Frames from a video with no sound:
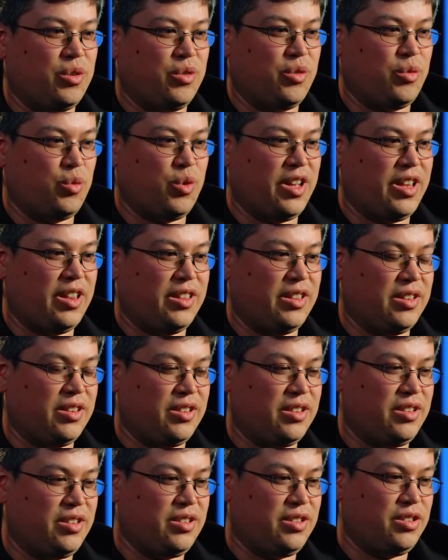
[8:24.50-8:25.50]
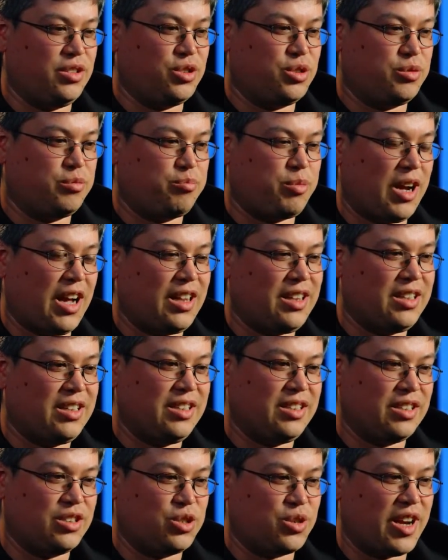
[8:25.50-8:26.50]
When you're
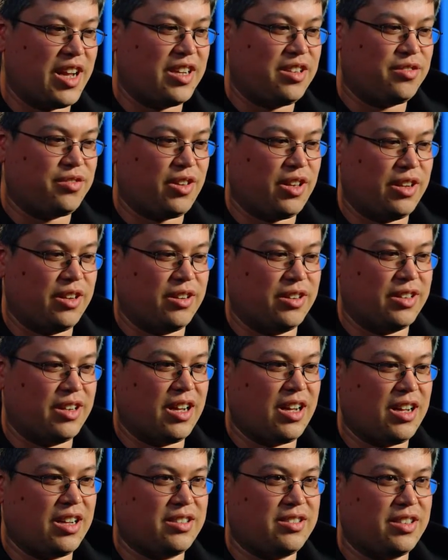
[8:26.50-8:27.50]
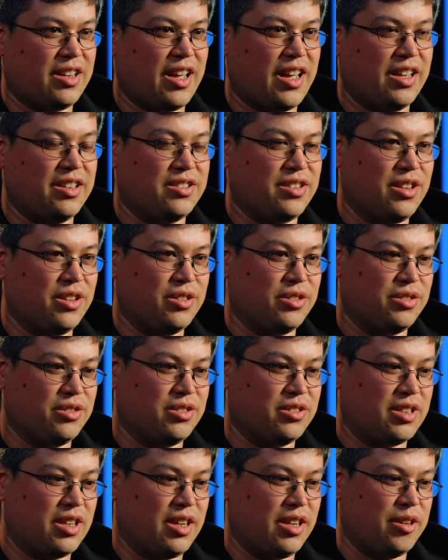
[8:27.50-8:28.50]
piloting a Dragonfly or a Nox, it has
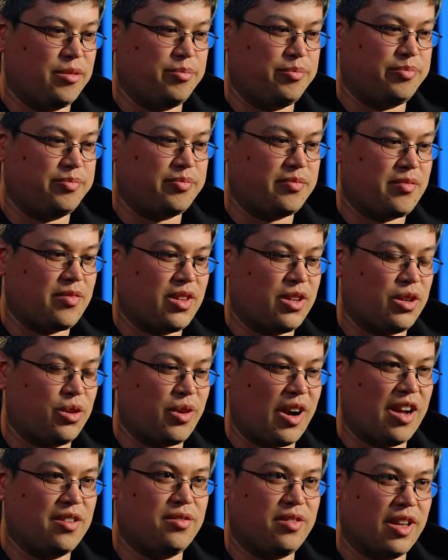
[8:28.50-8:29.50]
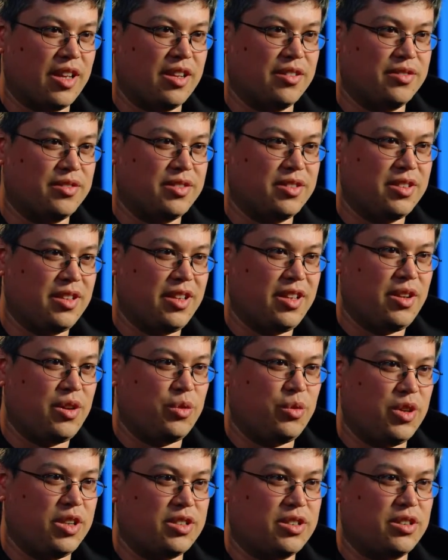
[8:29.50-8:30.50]
those gravlevs,
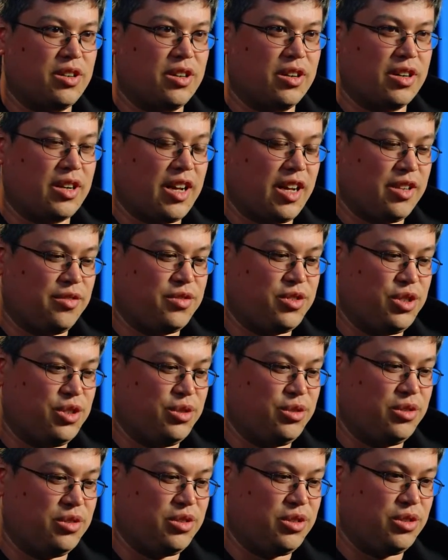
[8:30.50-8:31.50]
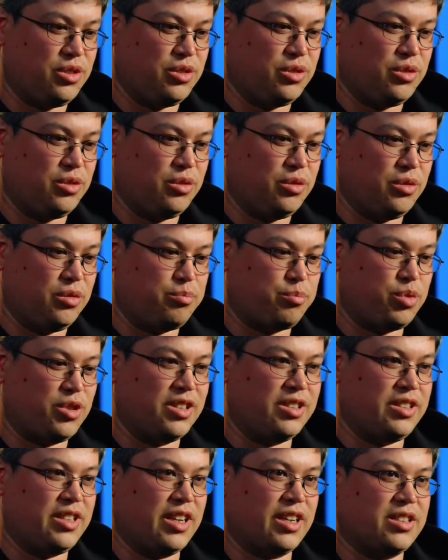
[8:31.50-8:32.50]
which are kind of tuned to
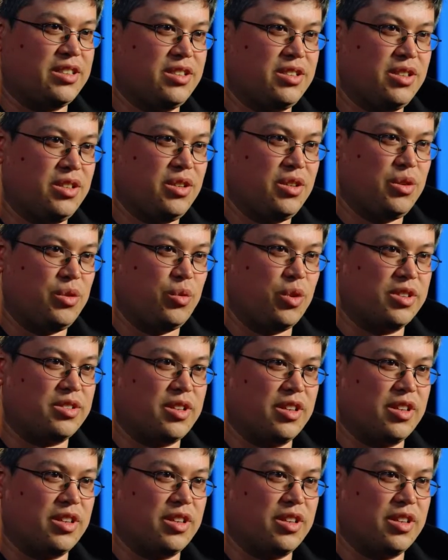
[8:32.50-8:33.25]
predict what's